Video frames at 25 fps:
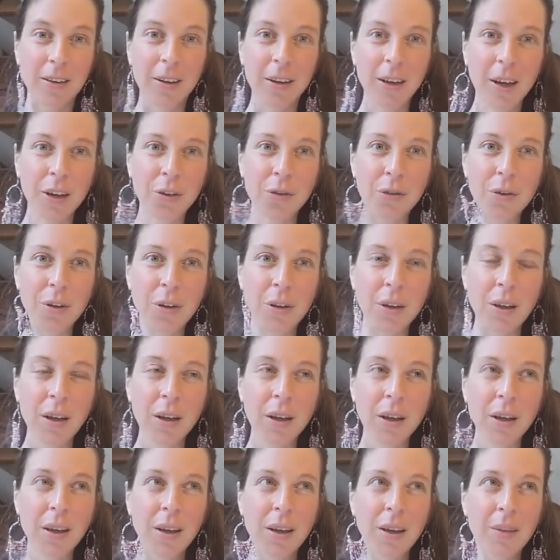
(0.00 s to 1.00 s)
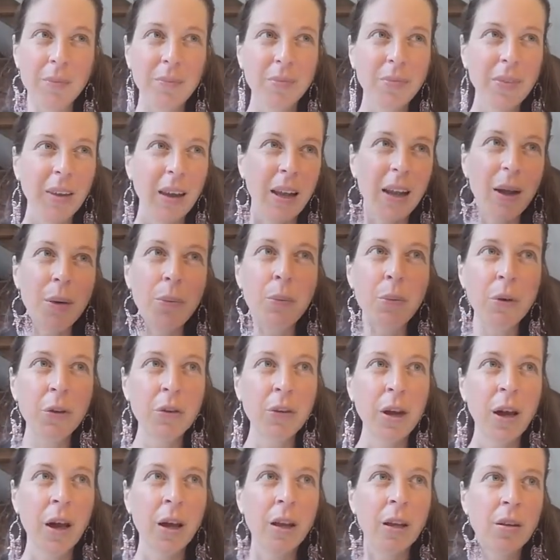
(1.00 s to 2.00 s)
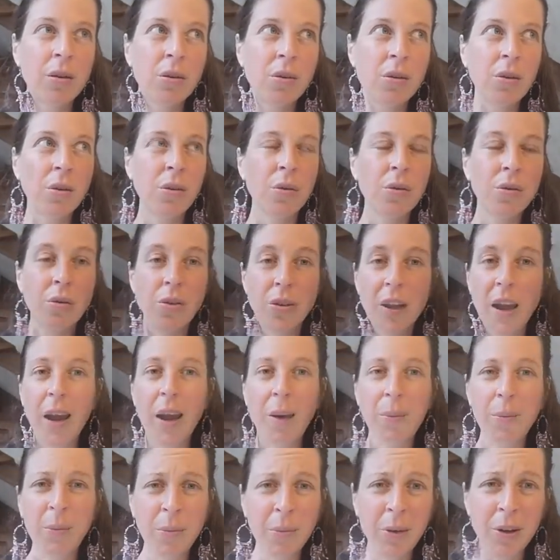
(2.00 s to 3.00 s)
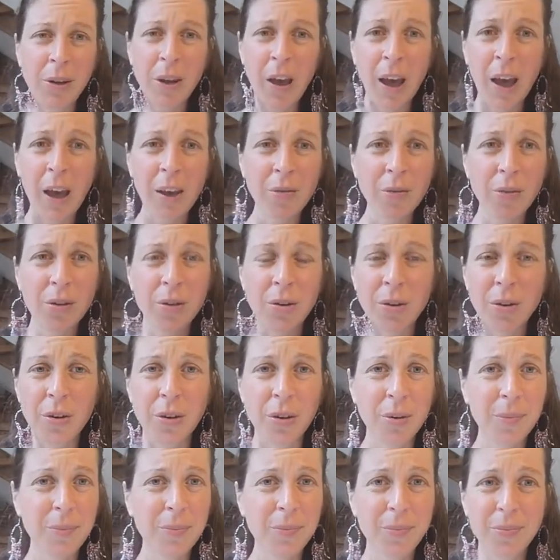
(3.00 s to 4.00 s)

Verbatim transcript: And actually, and I wish I had another name. Maybe you have another